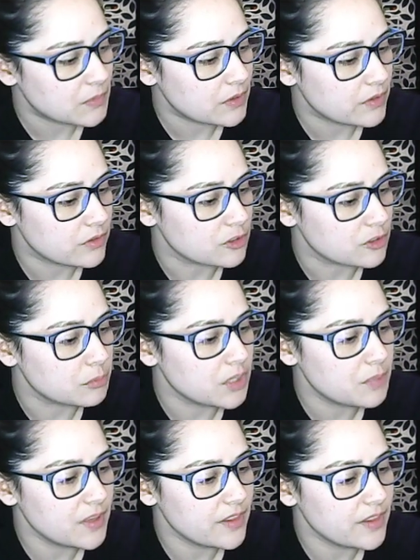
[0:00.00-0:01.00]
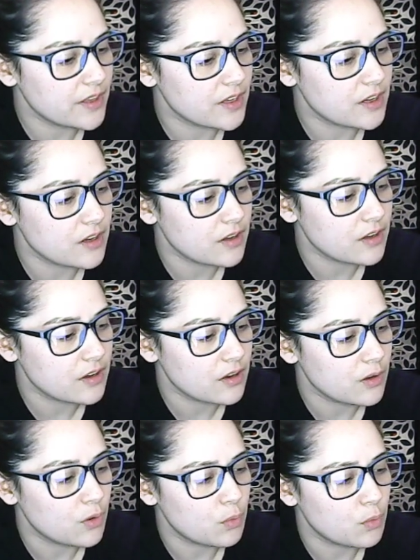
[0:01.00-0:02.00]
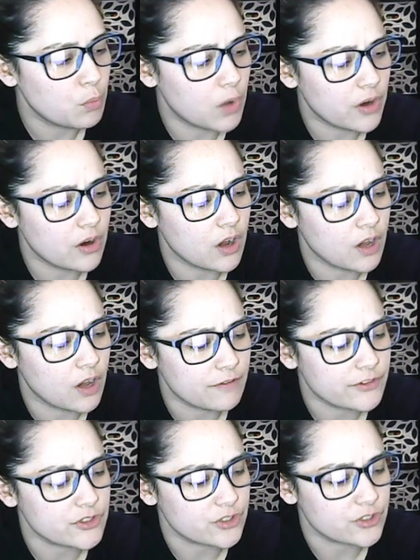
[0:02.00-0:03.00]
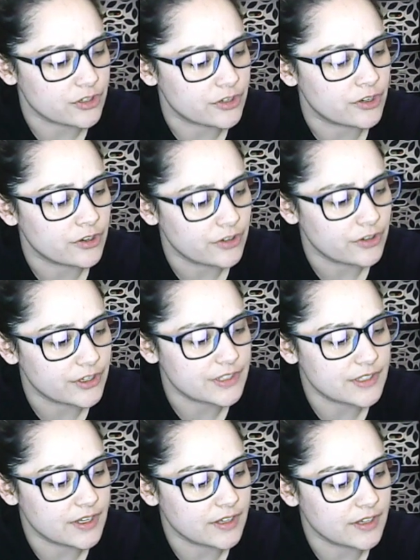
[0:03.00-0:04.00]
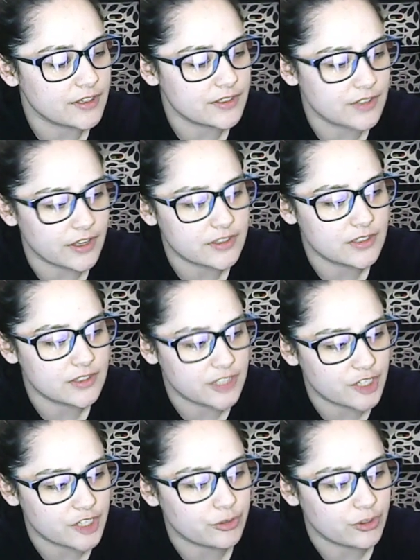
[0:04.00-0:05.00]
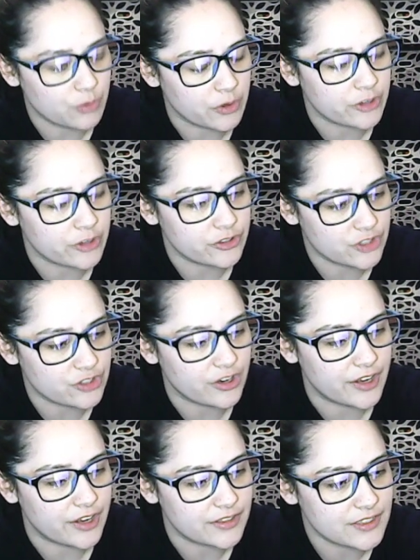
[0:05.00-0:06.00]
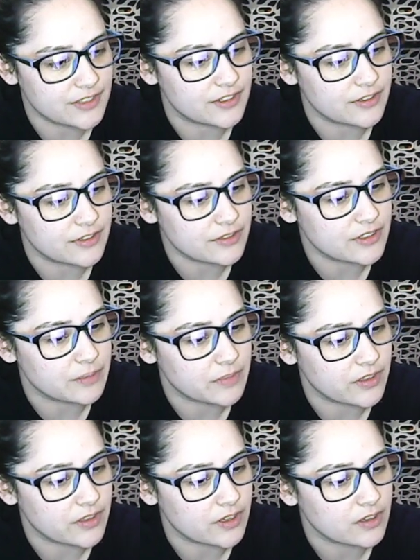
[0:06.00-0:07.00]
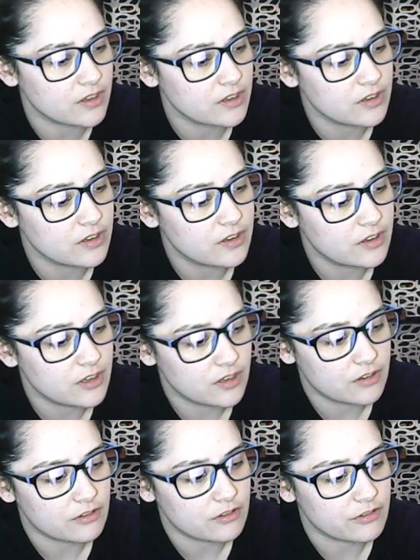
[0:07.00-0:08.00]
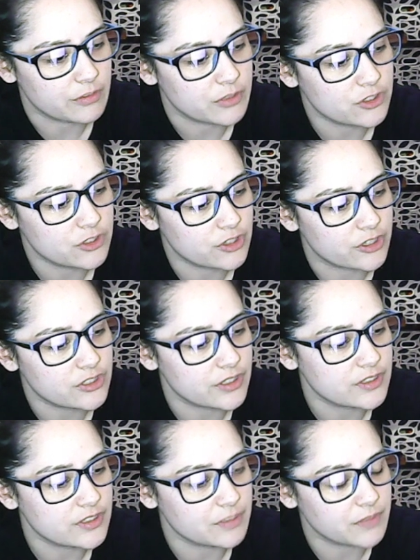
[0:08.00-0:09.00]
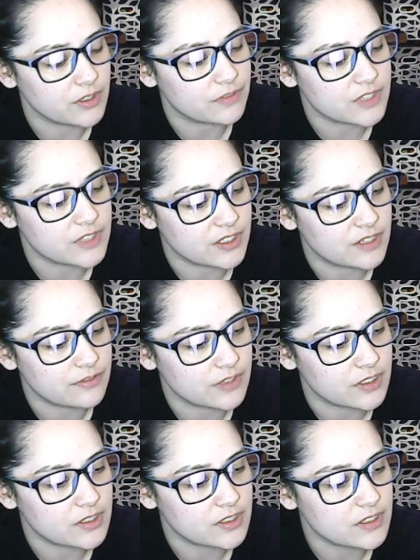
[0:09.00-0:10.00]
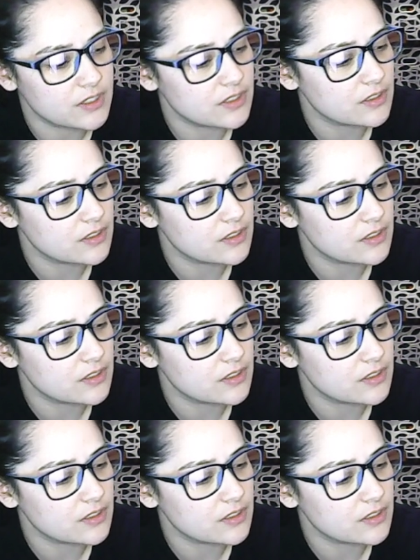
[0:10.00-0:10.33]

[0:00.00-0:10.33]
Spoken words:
So maybe like one officer is like, he's got secret orders to try and steal something from the church, like something of significance.